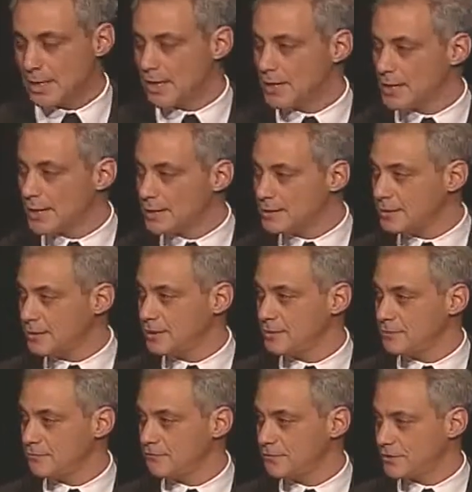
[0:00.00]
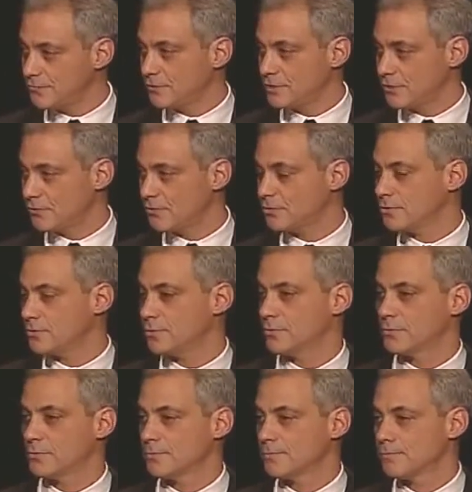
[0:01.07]
In 1950s,
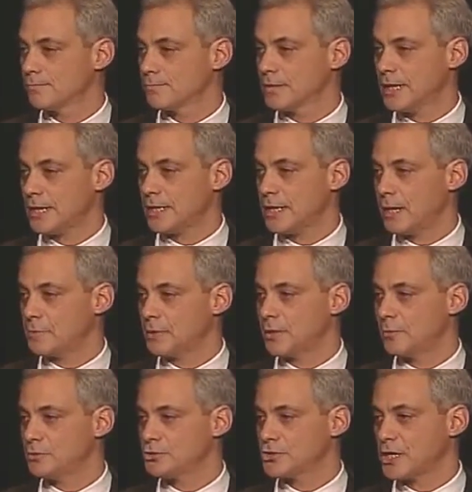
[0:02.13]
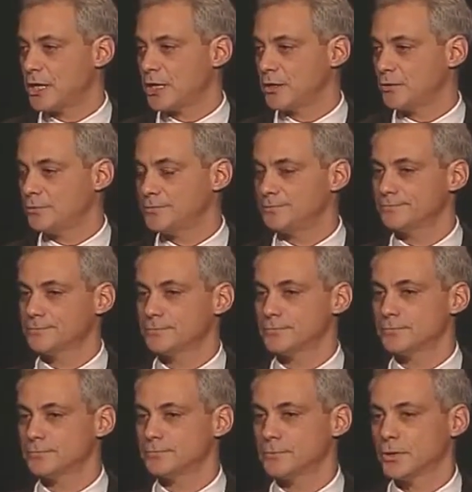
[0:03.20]
the Economic Club of Chicago
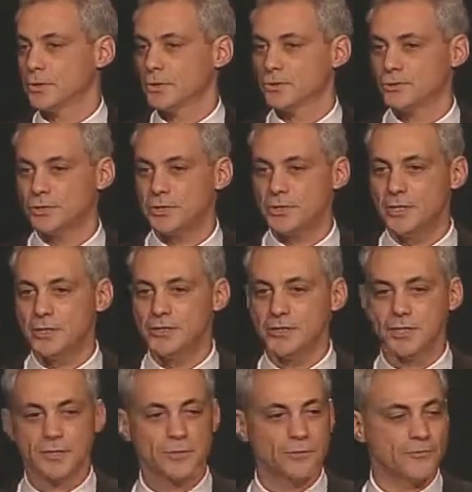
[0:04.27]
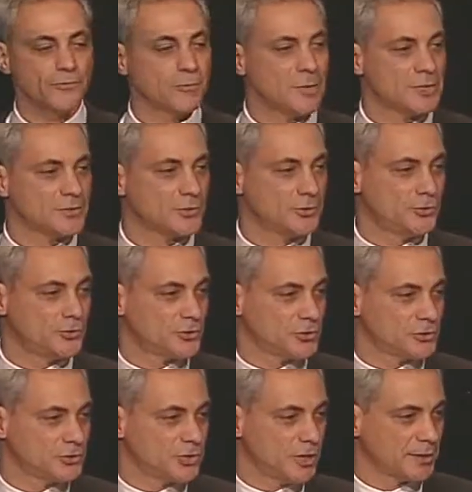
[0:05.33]
hosted a young senator from
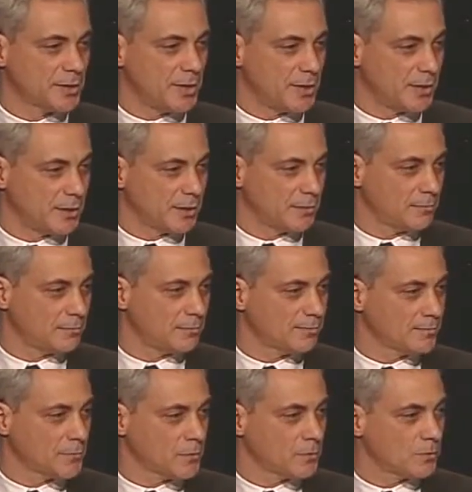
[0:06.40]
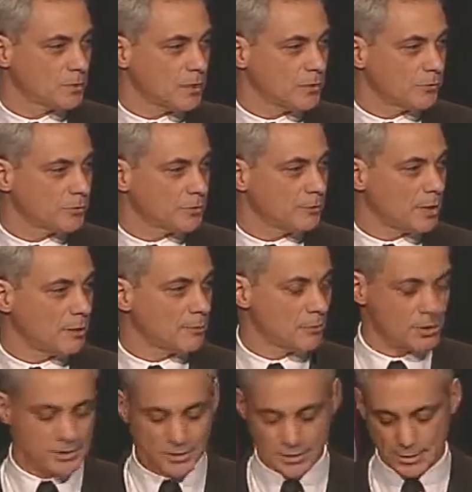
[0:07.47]
Massachusetts, John Kennedy, later to become
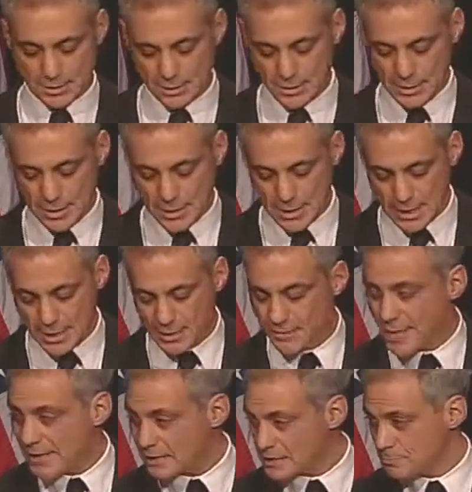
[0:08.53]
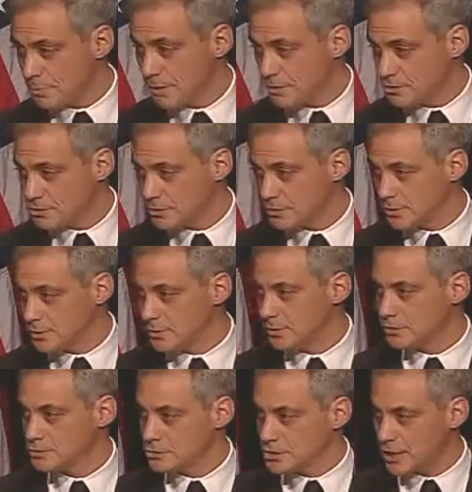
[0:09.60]
president. And in that speech,
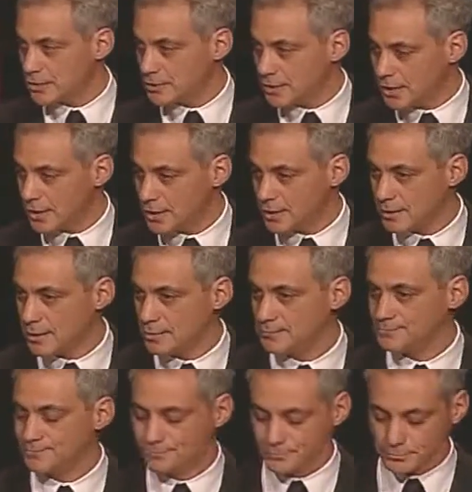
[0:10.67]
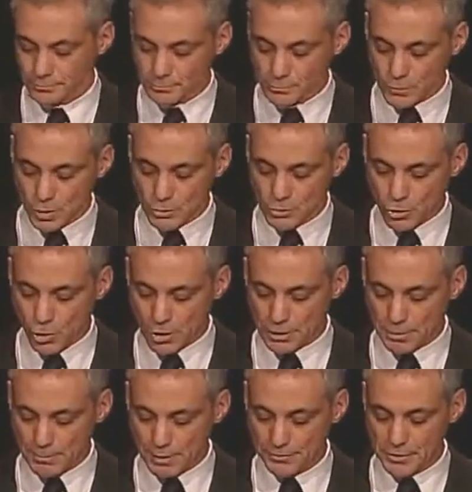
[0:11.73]
John Kennedy
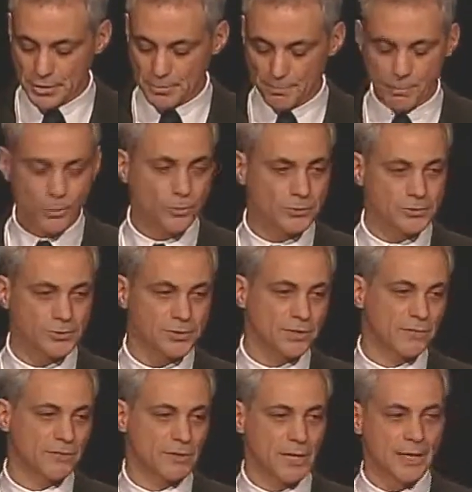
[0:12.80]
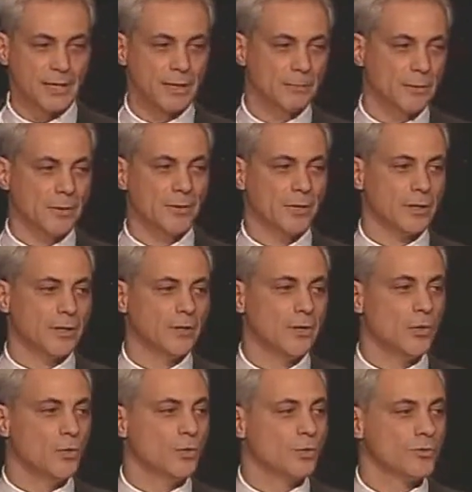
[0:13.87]
talked about the importance of aligning America
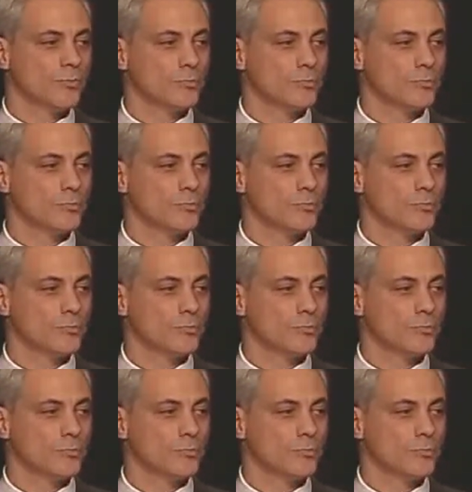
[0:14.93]
with